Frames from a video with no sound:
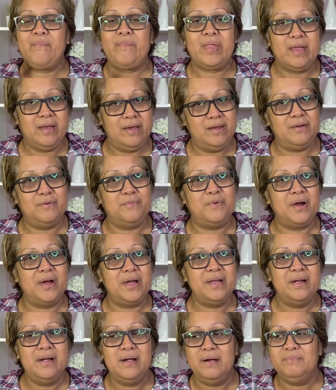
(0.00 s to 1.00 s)
You know
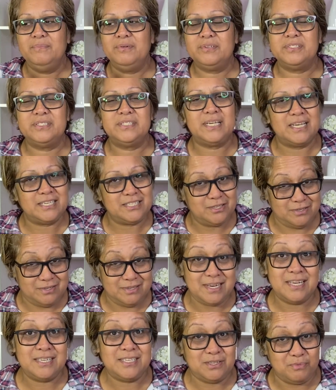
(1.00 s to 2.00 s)
why? Because that's
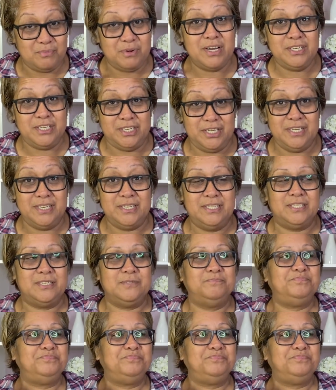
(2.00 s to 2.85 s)
the way she is.